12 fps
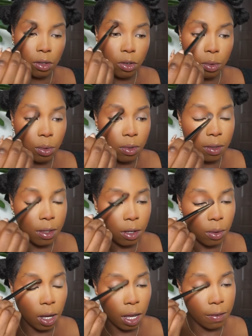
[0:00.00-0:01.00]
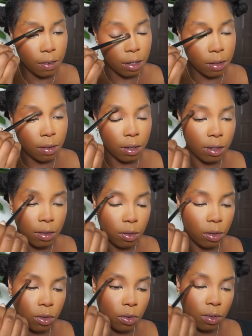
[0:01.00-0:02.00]
you will still have a crease, so
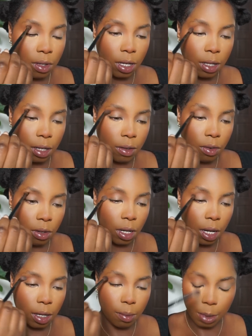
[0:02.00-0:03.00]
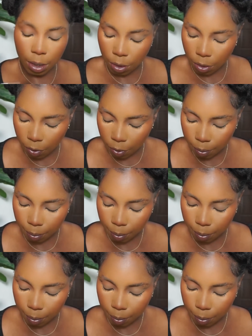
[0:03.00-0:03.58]
use that as your guide, my love.